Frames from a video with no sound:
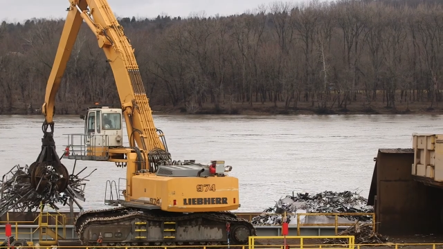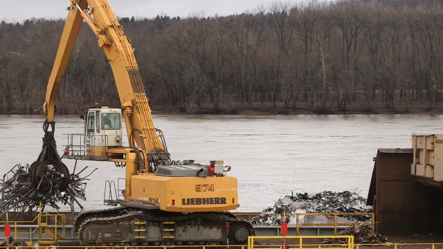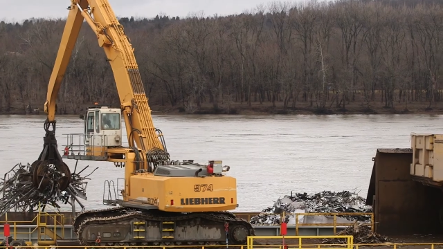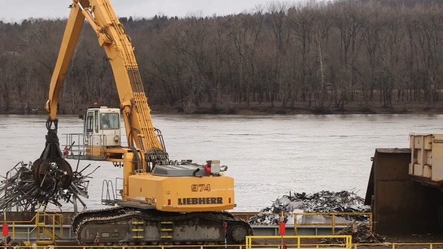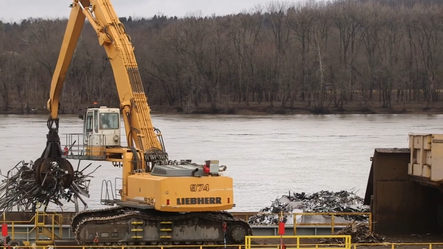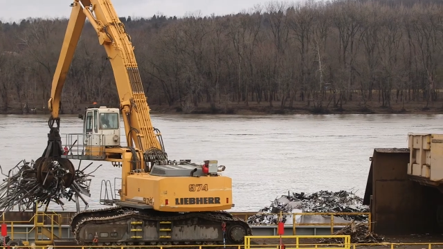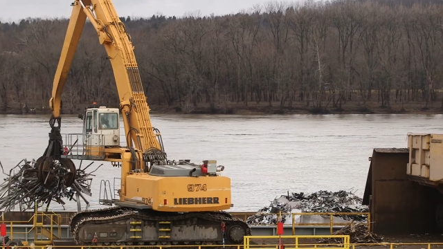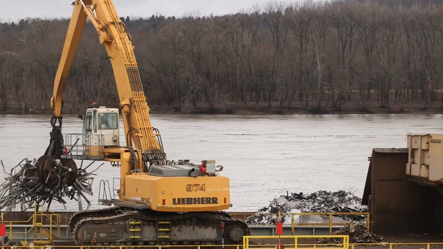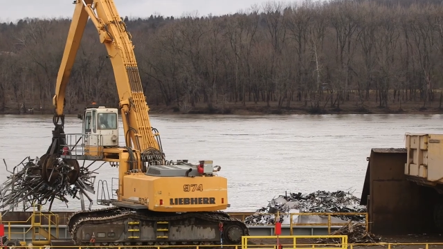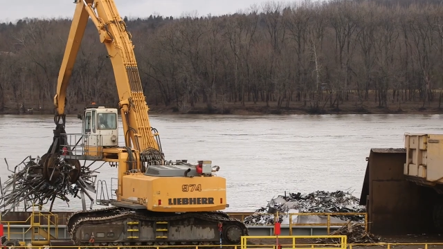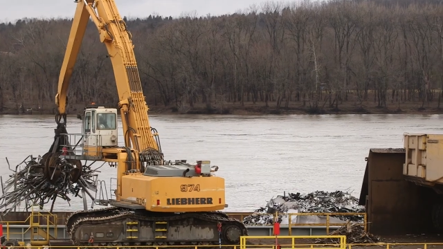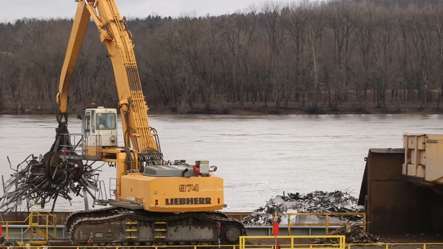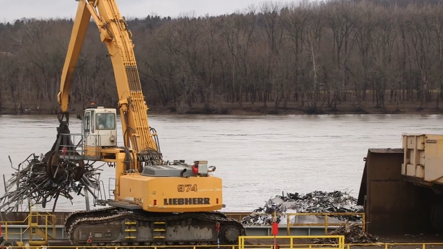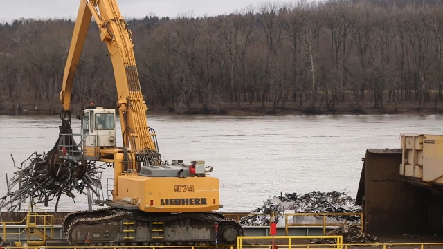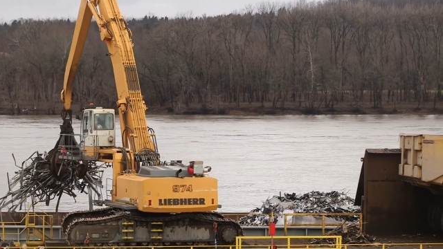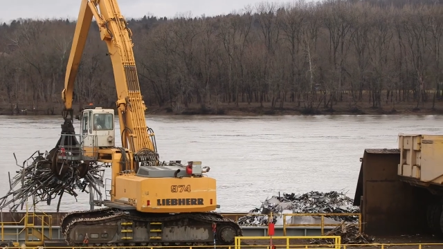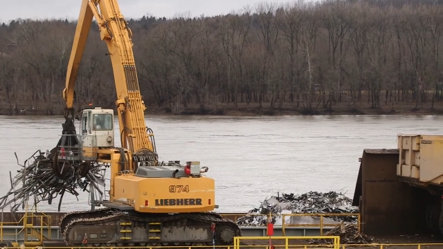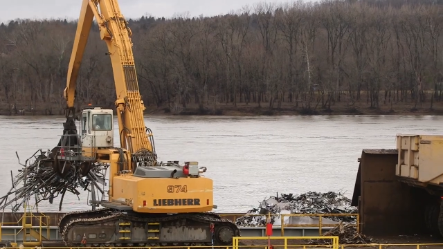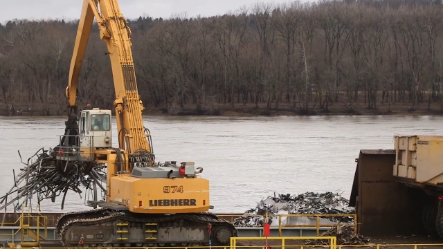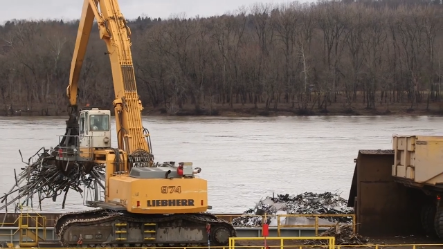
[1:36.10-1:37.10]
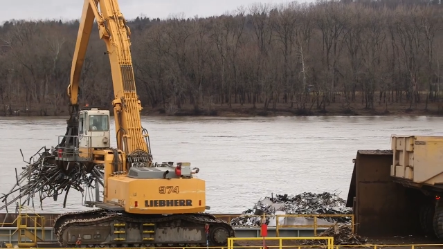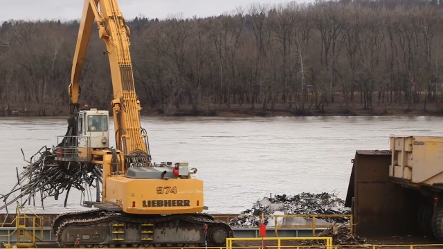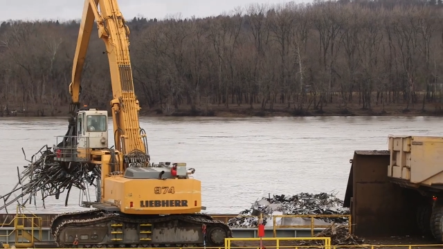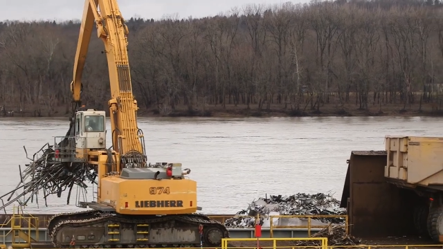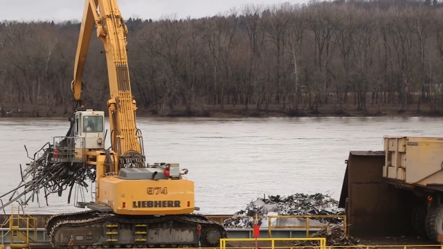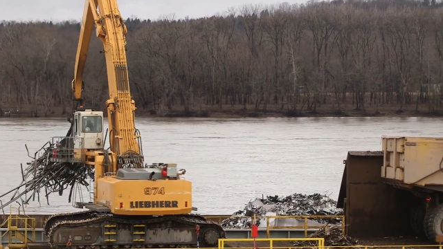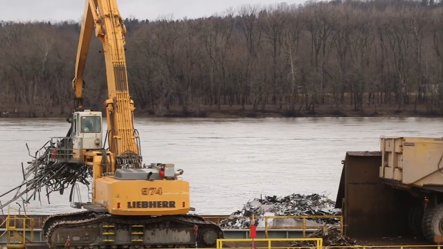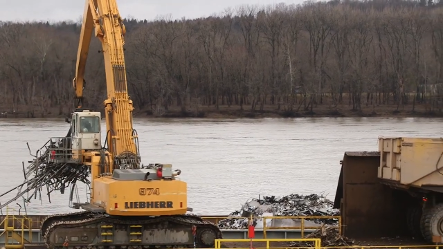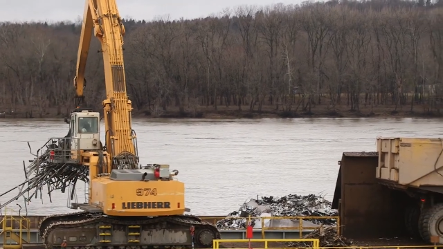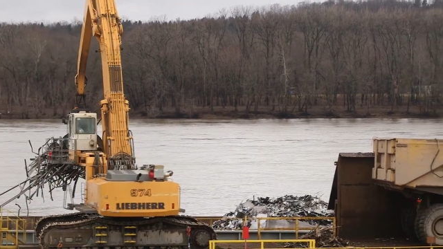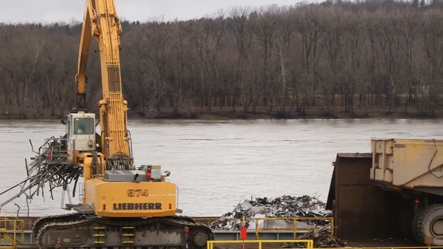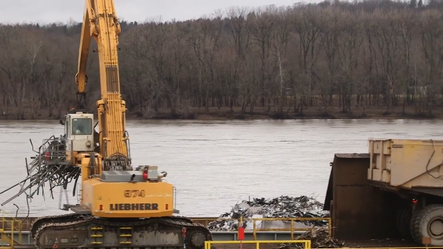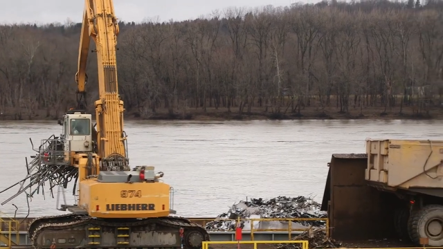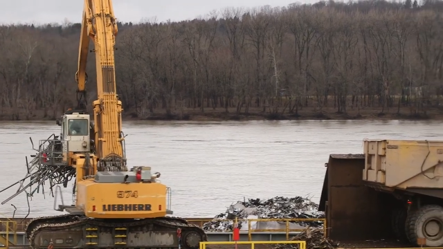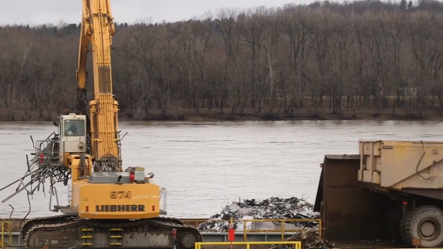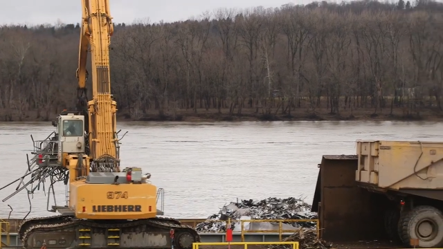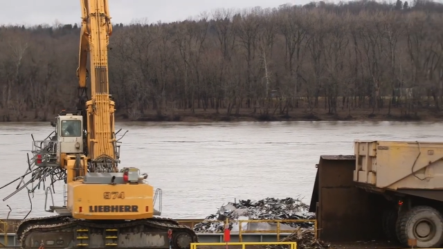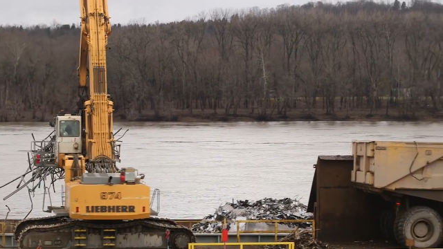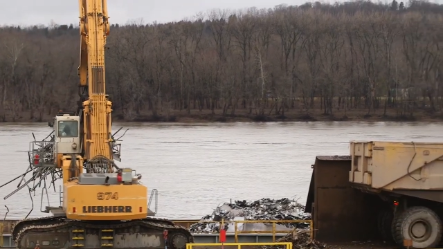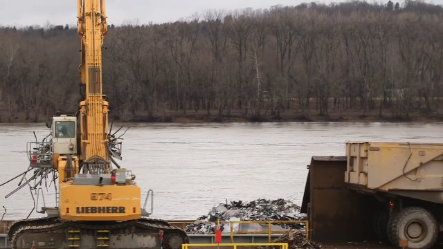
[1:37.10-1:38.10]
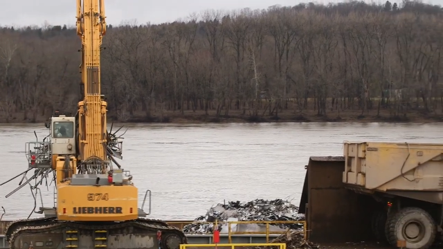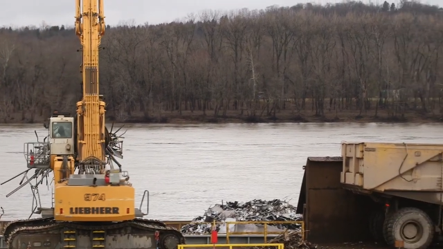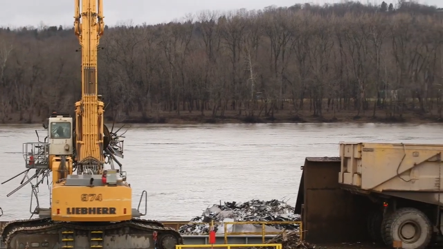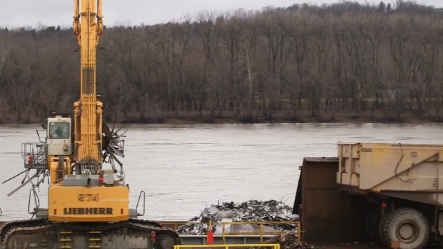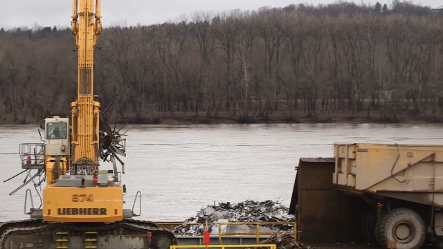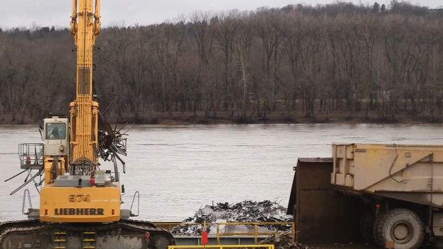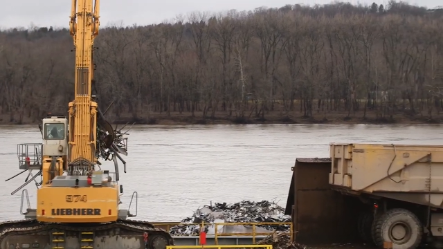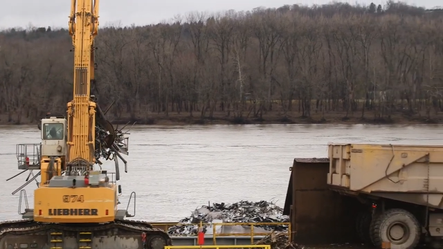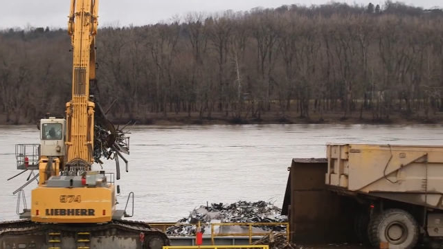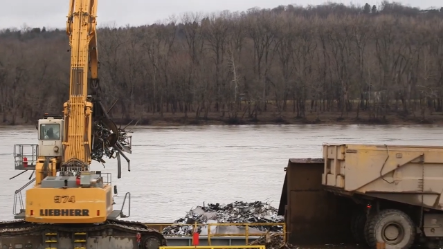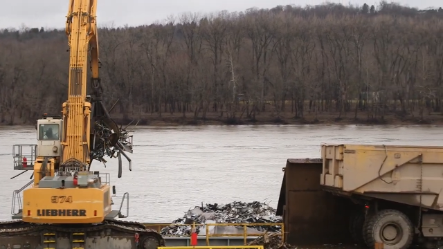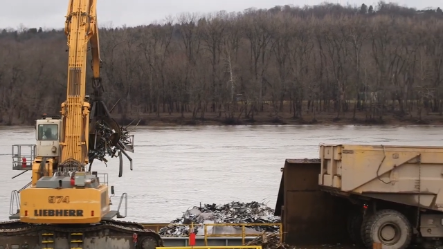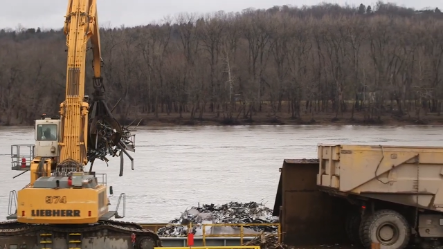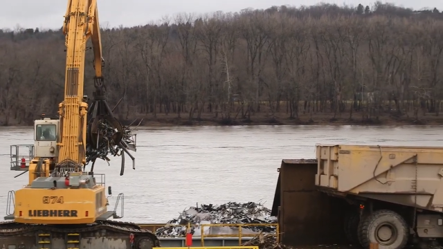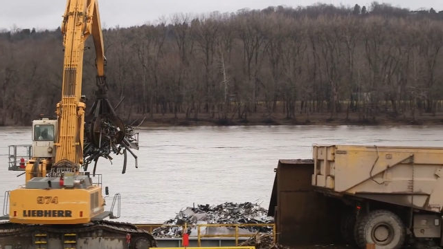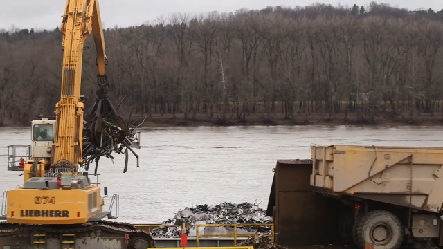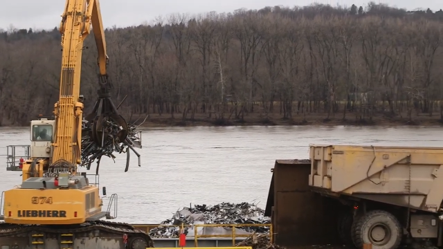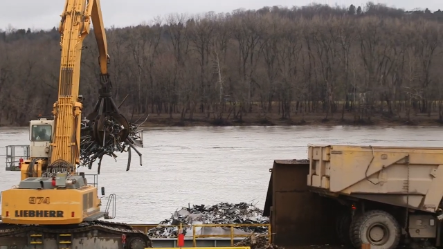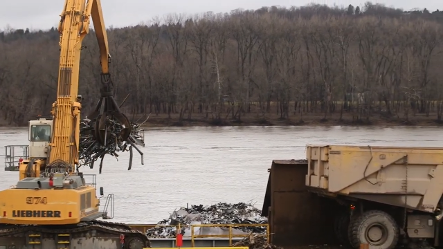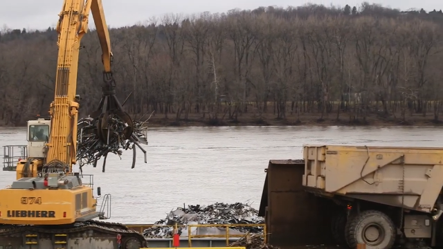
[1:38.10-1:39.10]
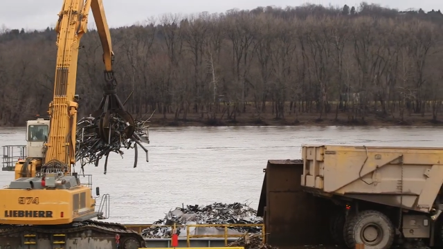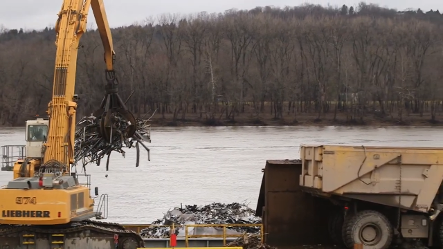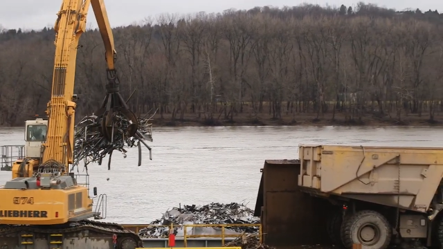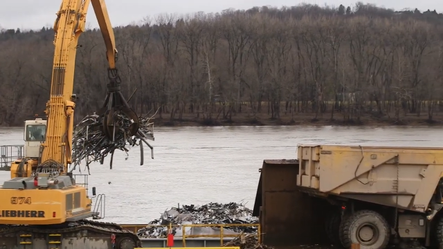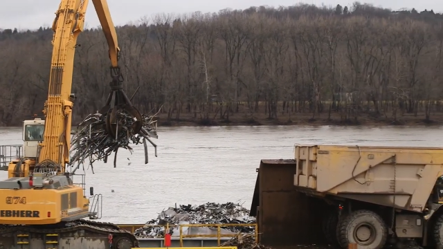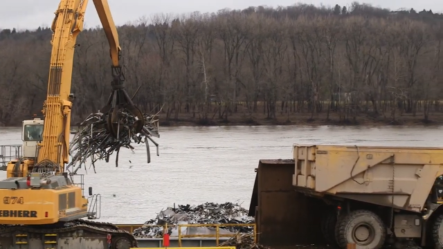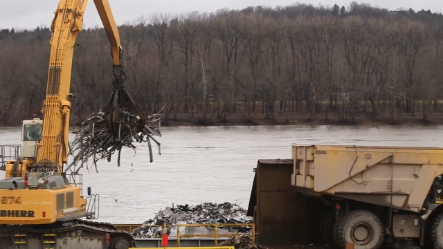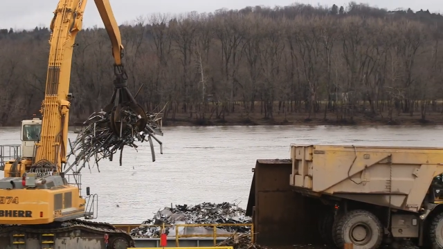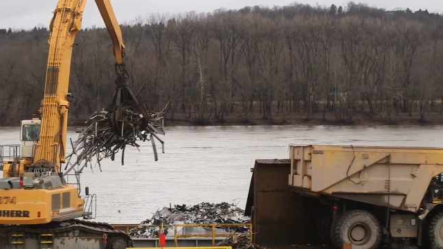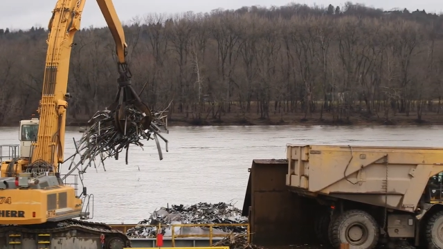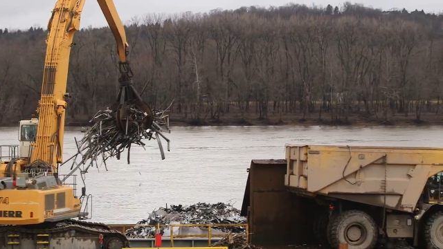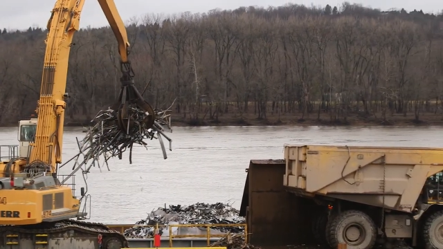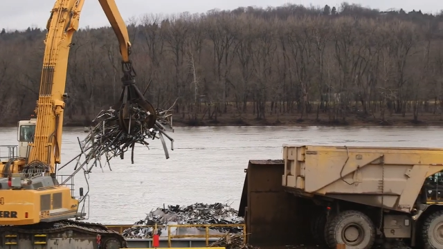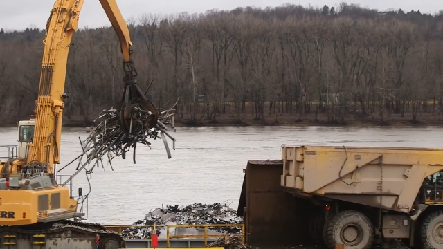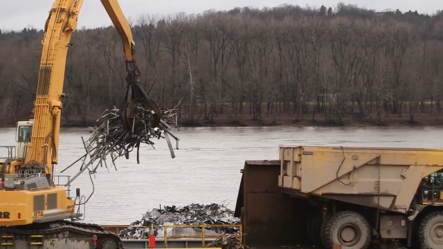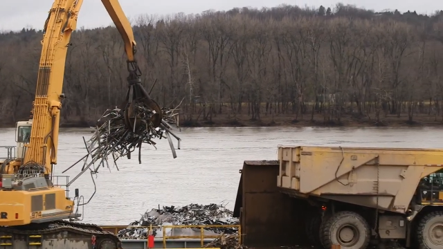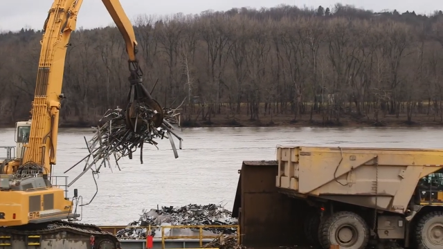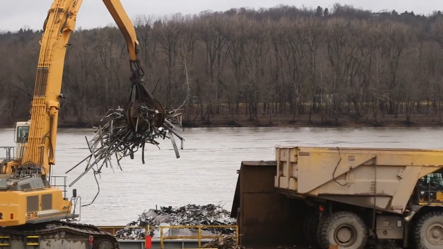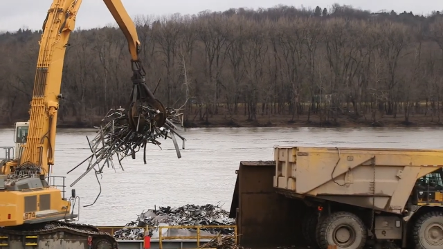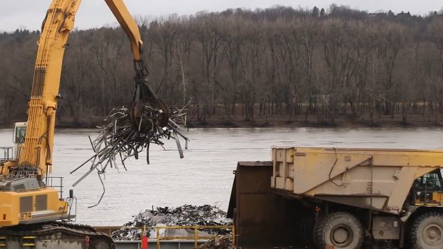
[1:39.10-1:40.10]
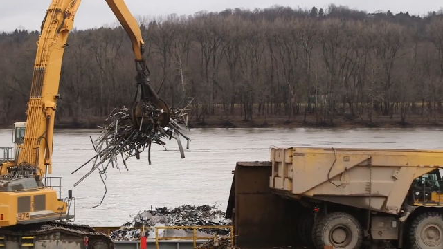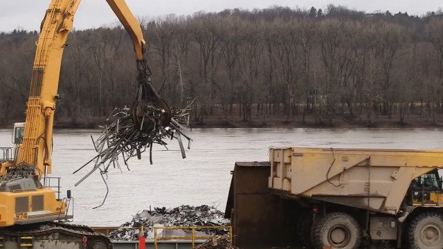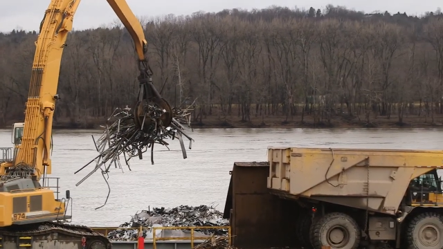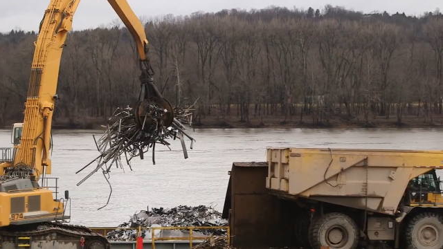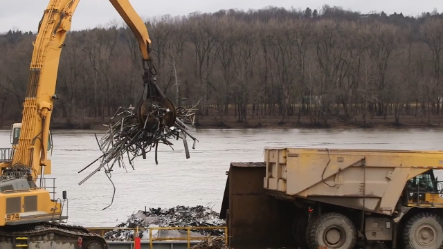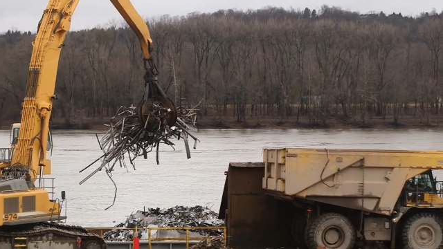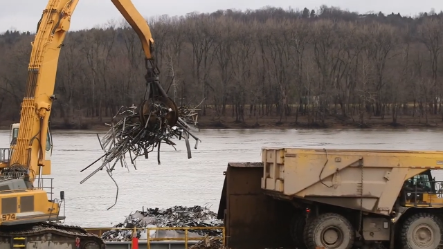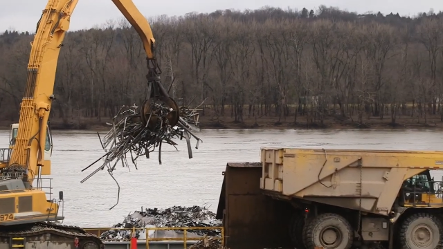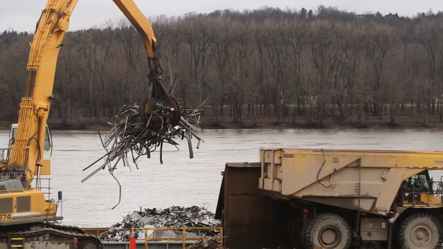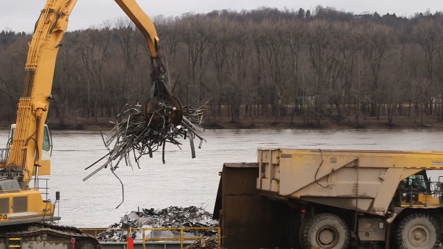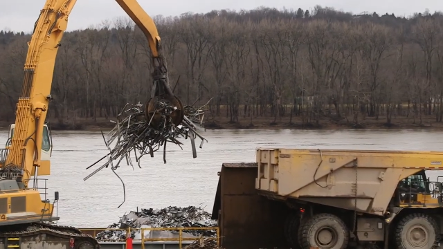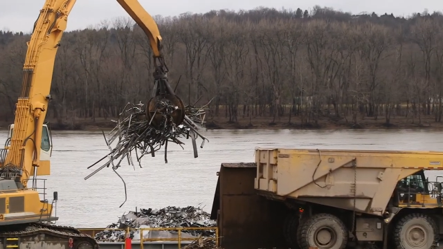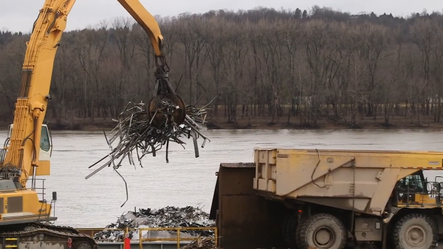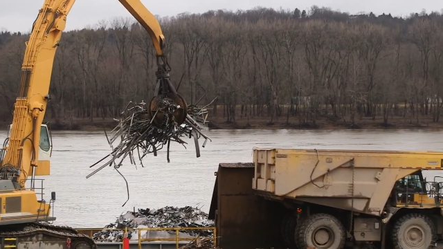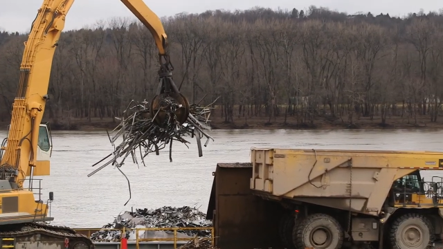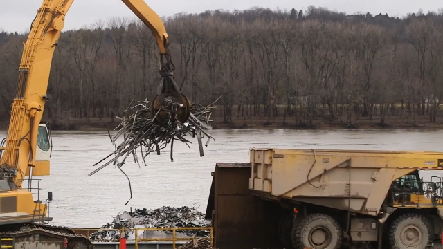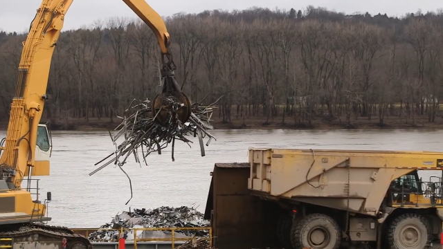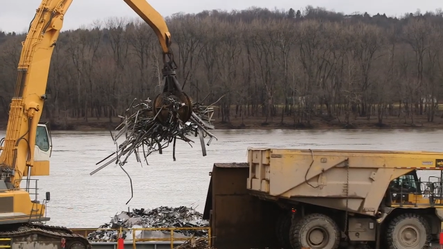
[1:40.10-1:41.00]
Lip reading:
(no speaker visible)